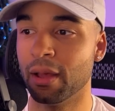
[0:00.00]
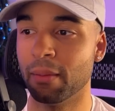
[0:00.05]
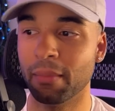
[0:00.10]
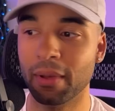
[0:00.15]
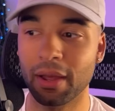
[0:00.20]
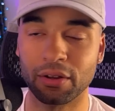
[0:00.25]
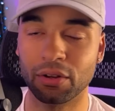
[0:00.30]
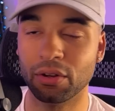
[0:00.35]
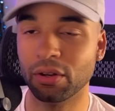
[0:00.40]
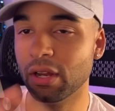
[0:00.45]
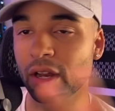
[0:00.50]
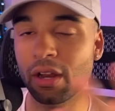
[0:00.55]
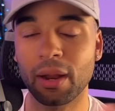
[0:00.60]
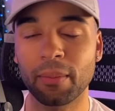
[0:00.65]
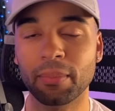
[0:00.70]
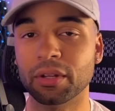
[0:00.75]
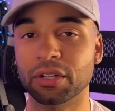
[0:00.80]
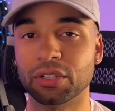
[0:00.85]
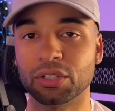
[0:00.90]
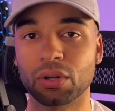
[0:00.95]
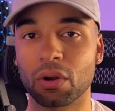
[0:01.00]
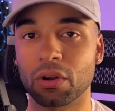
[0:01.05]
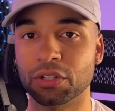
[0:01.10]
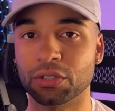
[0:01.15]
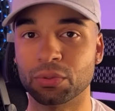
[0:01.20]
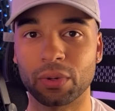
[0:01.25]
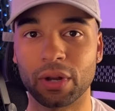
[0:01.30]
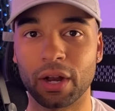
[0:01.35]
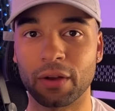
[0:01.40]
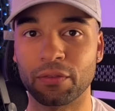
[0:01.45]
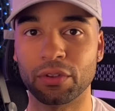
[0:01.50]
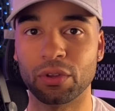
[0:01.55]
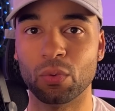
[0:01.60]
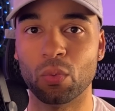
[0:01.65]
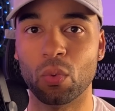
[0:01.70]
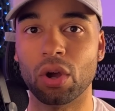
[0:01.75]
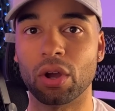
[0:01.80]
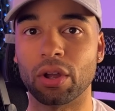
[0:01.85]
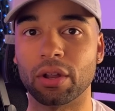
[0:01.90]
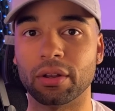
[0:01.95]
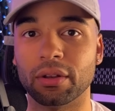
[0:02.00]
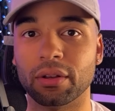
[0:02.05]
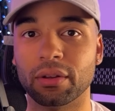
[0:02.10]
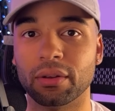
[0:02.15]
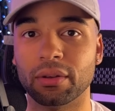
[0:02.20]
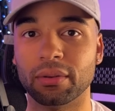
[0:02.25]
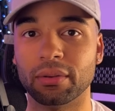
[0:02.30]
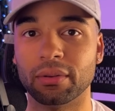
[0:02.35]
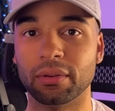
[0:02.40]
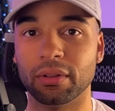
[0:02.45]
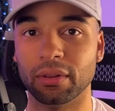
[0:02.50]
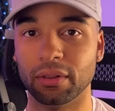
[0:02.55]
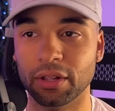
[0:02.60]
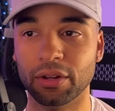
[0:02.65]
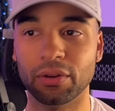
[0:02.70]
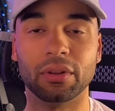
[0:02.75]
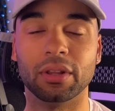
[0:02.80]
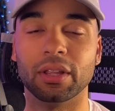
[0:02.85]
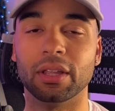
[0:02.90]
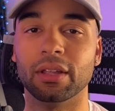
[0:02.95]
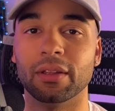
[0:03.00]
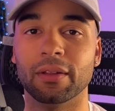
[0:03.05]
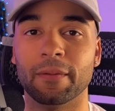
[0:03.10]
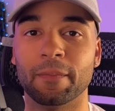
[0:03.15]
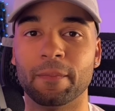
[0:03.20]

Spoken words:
man, you're able to charge whatever you want, literally.